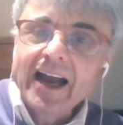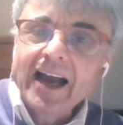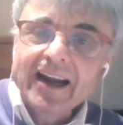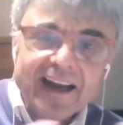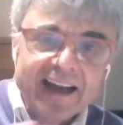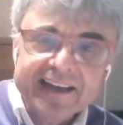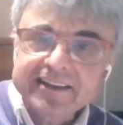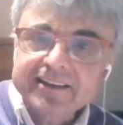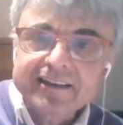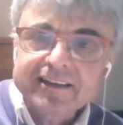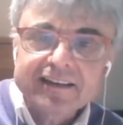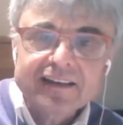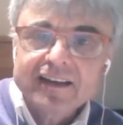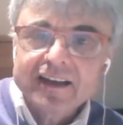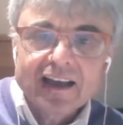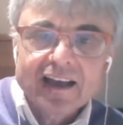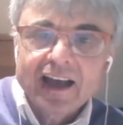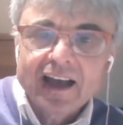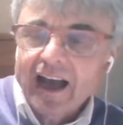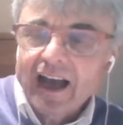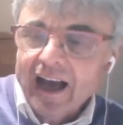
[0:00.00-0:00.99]

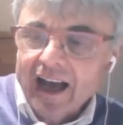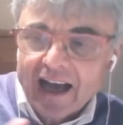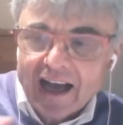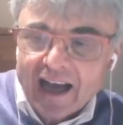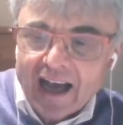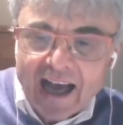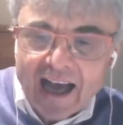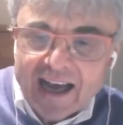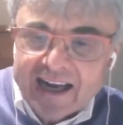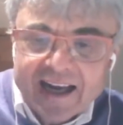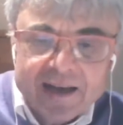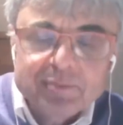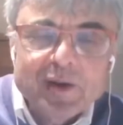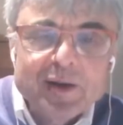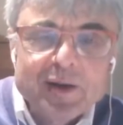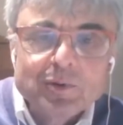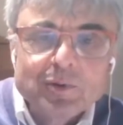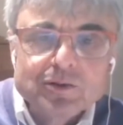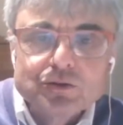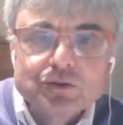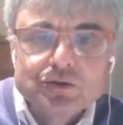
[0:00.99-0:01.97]
like
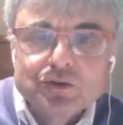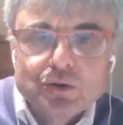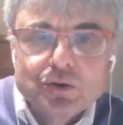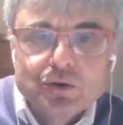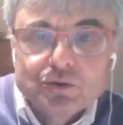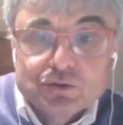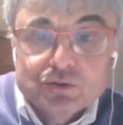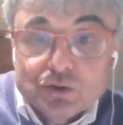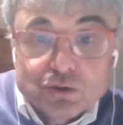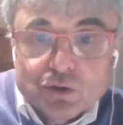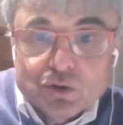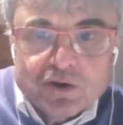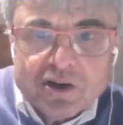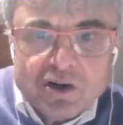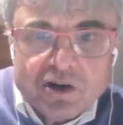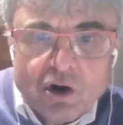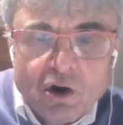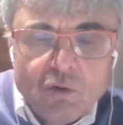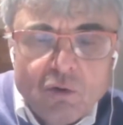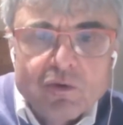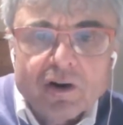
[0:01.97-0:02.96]
people to do
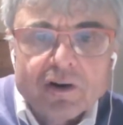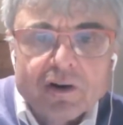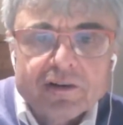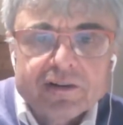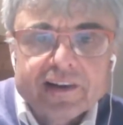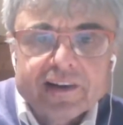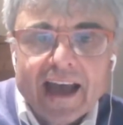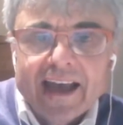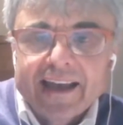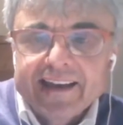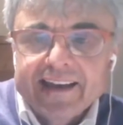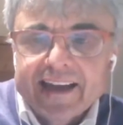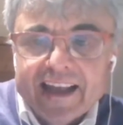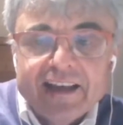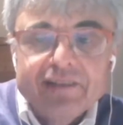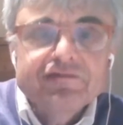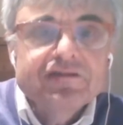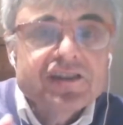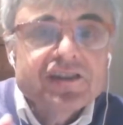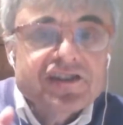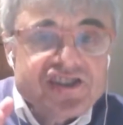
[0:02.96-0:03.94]
their homework. And
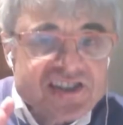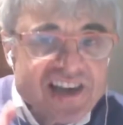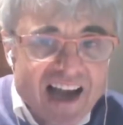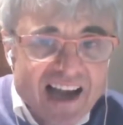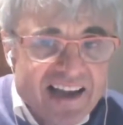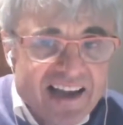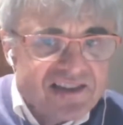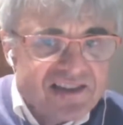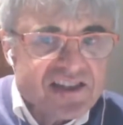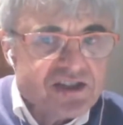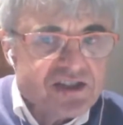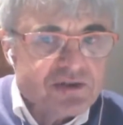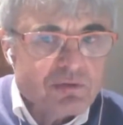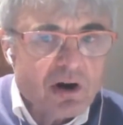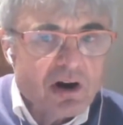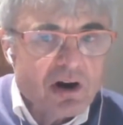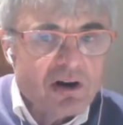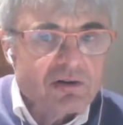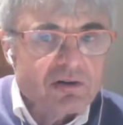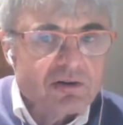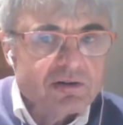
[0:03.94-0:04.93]
if the science is
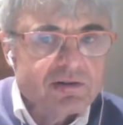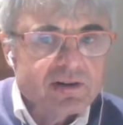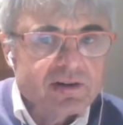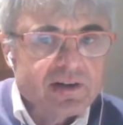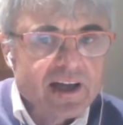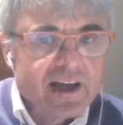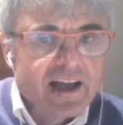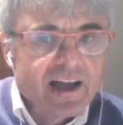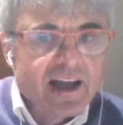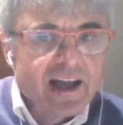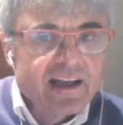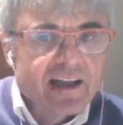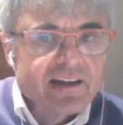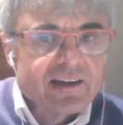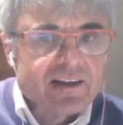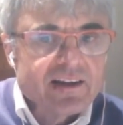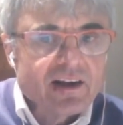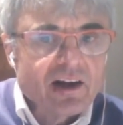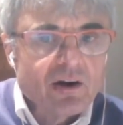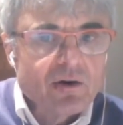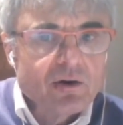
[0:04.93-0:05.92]
wrong,
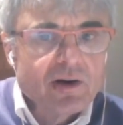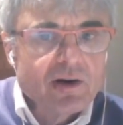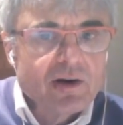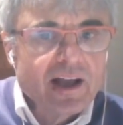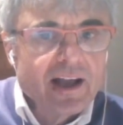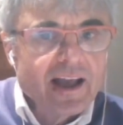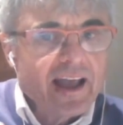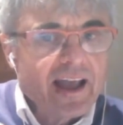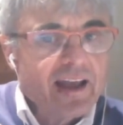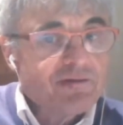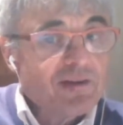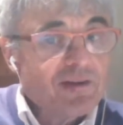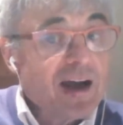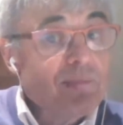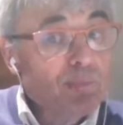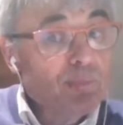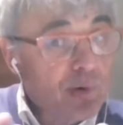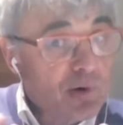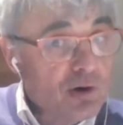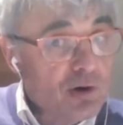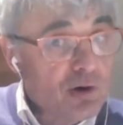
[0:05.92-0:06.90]
if
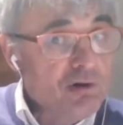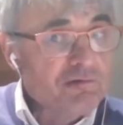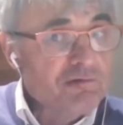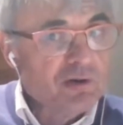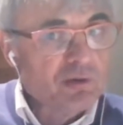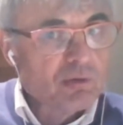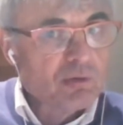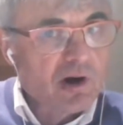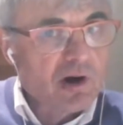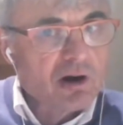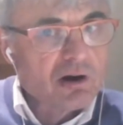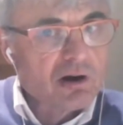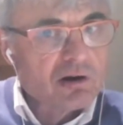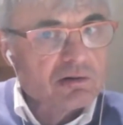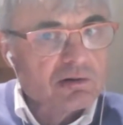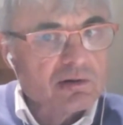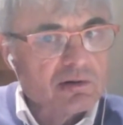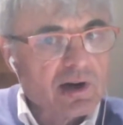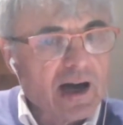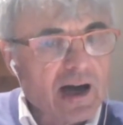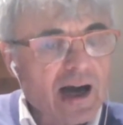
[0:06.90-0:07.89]
I'm proven
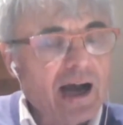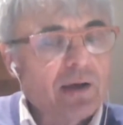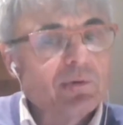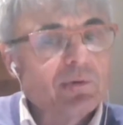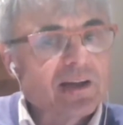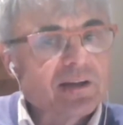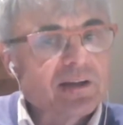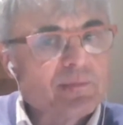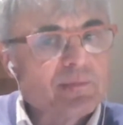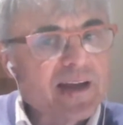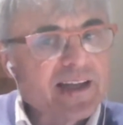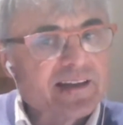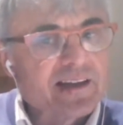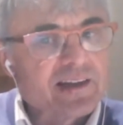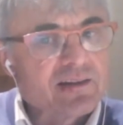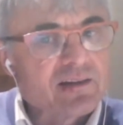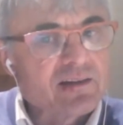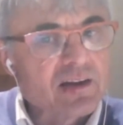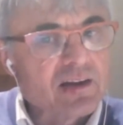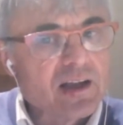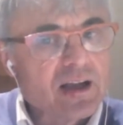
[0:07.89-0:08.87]
wrong, I will admit
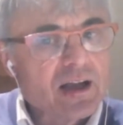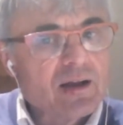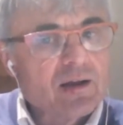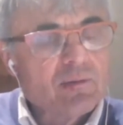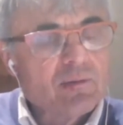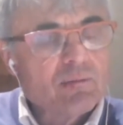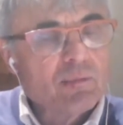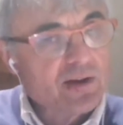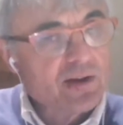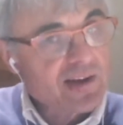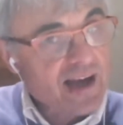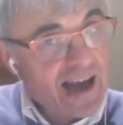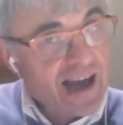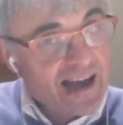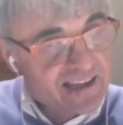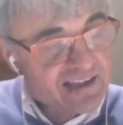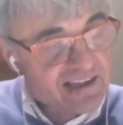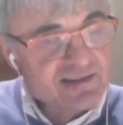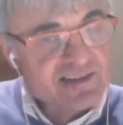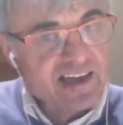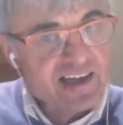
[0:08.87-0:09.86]
it. But
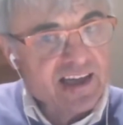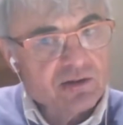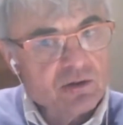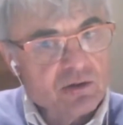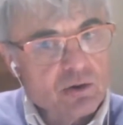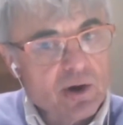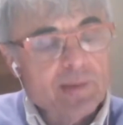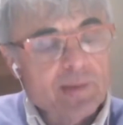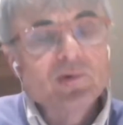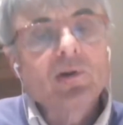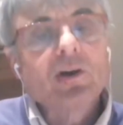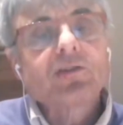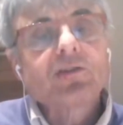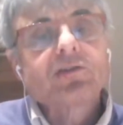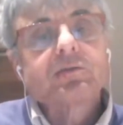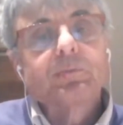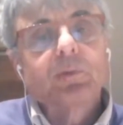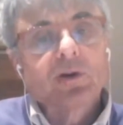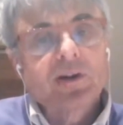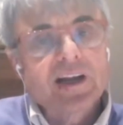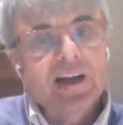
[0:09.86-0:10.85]
I can tell you, I'm
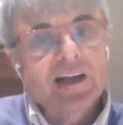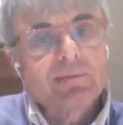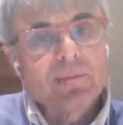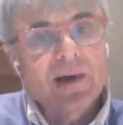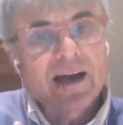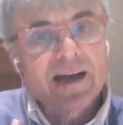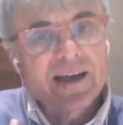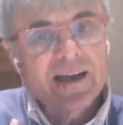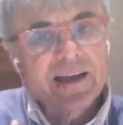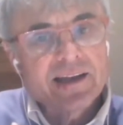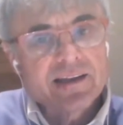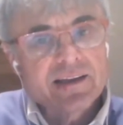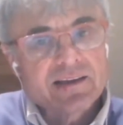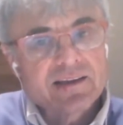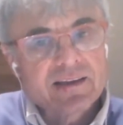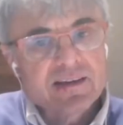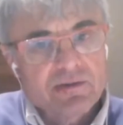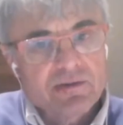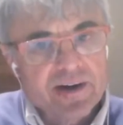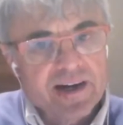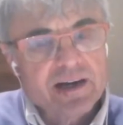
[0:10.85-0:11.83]
not putting my
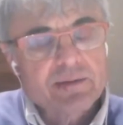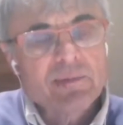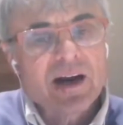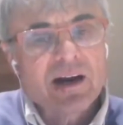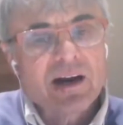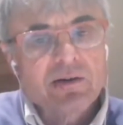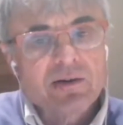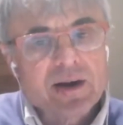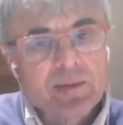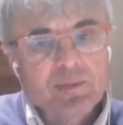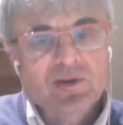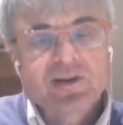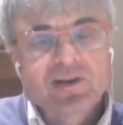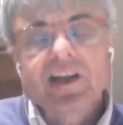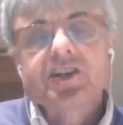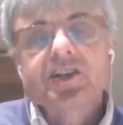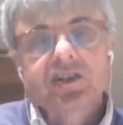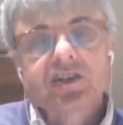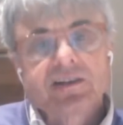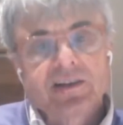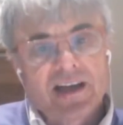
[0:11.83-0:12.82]
career, my
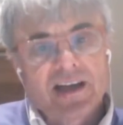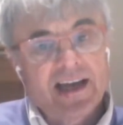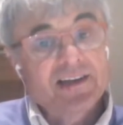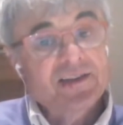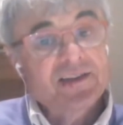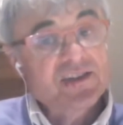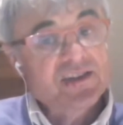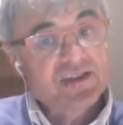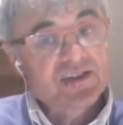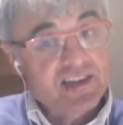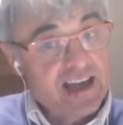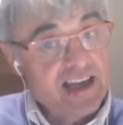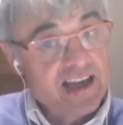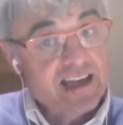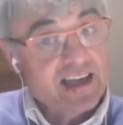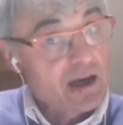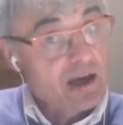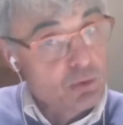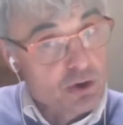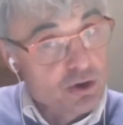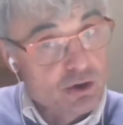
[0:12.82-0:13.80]
reputation at
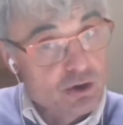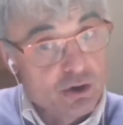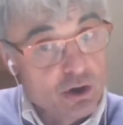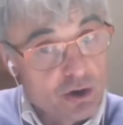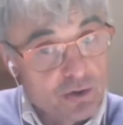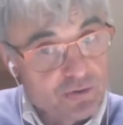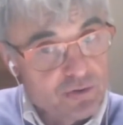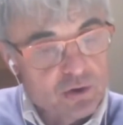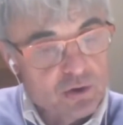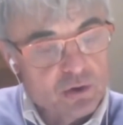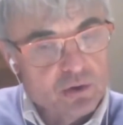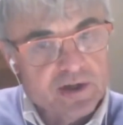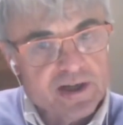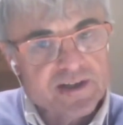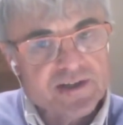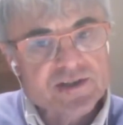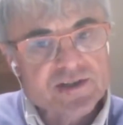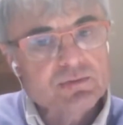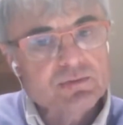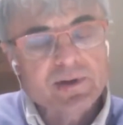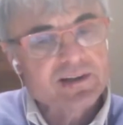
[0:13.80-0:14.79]
stake. I would not do
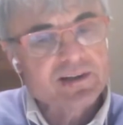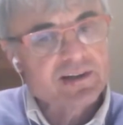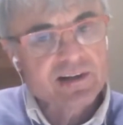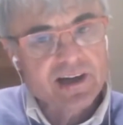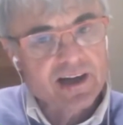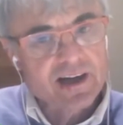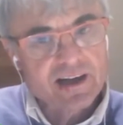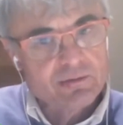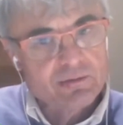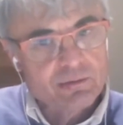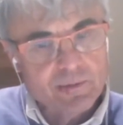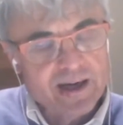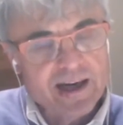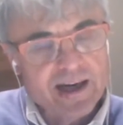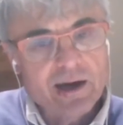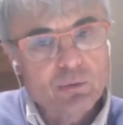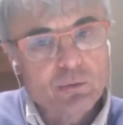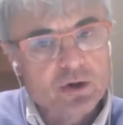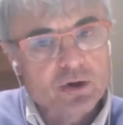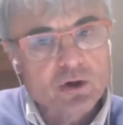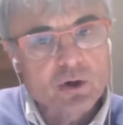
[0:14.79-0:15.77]
this when
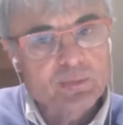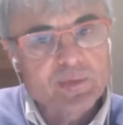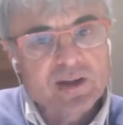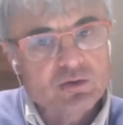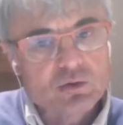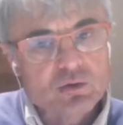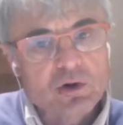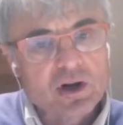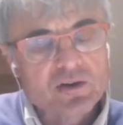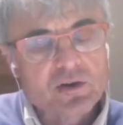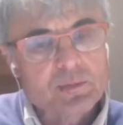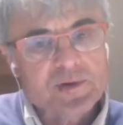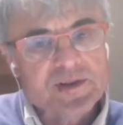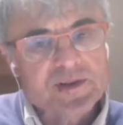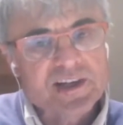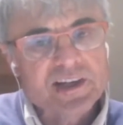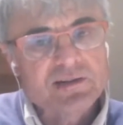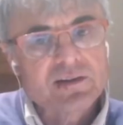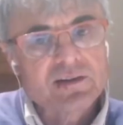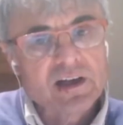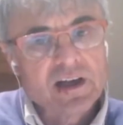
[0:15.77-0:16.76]
I would not be
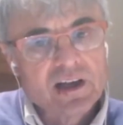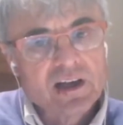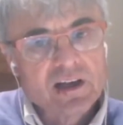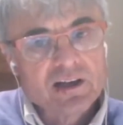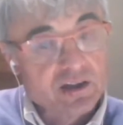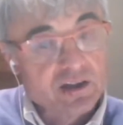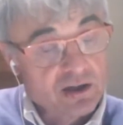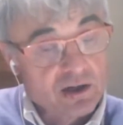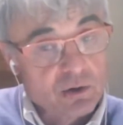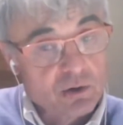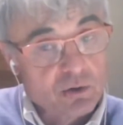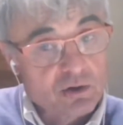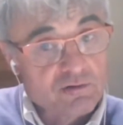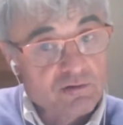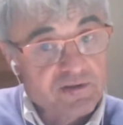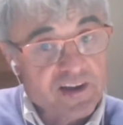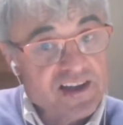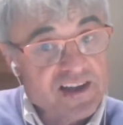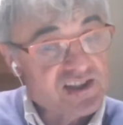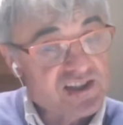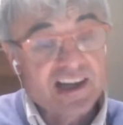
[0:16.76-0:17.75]
200%,
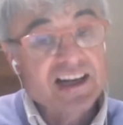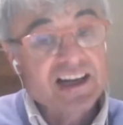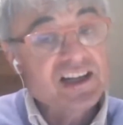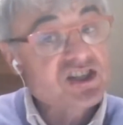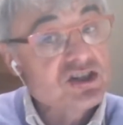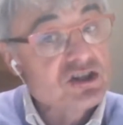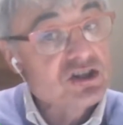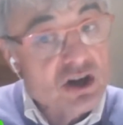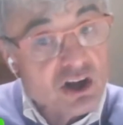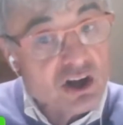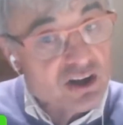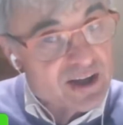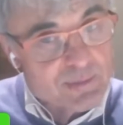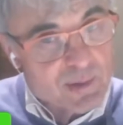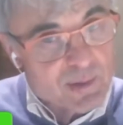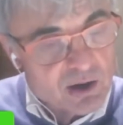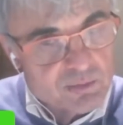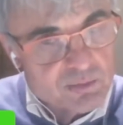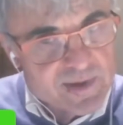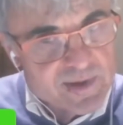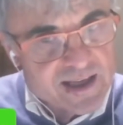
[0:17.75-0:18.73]
convinced. And it's not
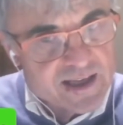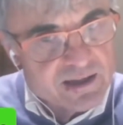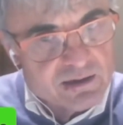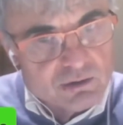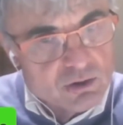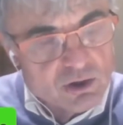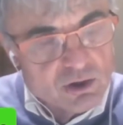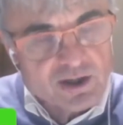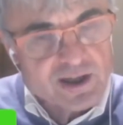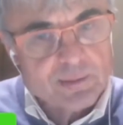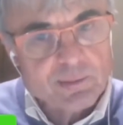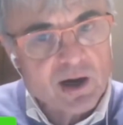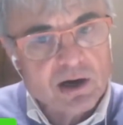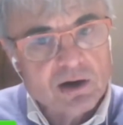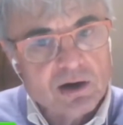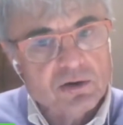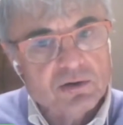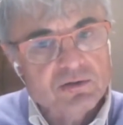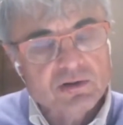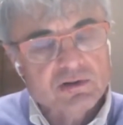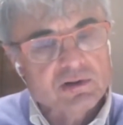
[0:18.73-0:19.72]
about me, not
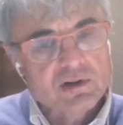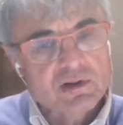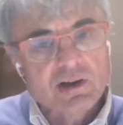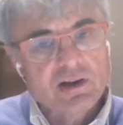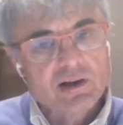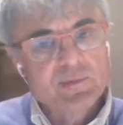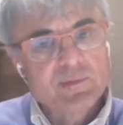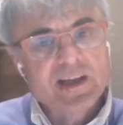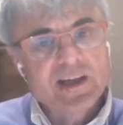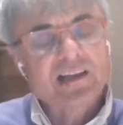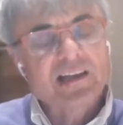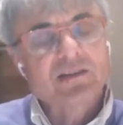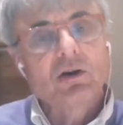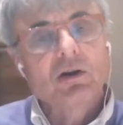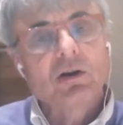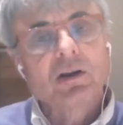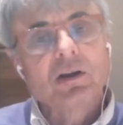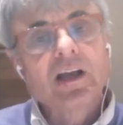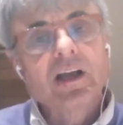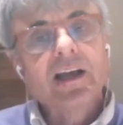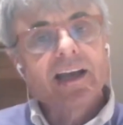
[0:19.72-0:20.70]
about me at
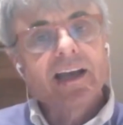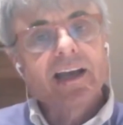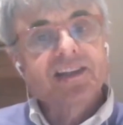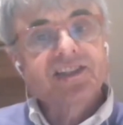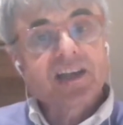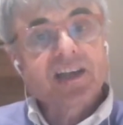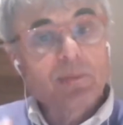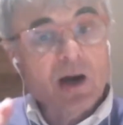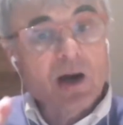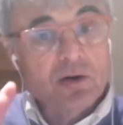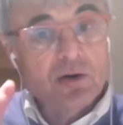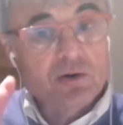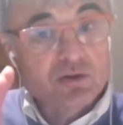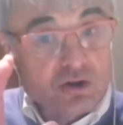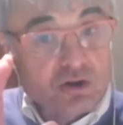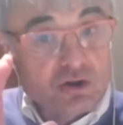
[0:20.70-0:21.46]
all. It's about